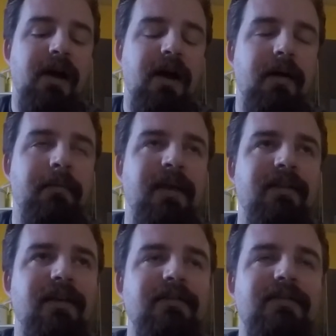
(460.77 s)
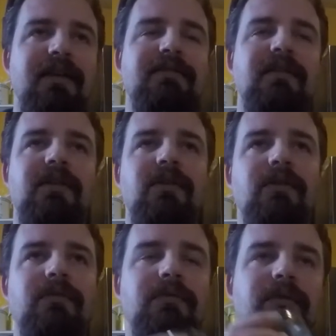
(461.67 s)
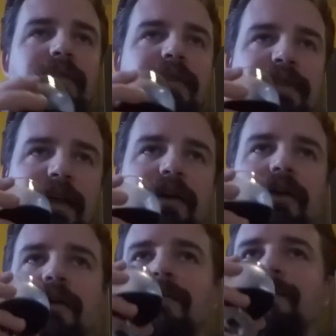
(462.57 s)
It does taste a little thicker.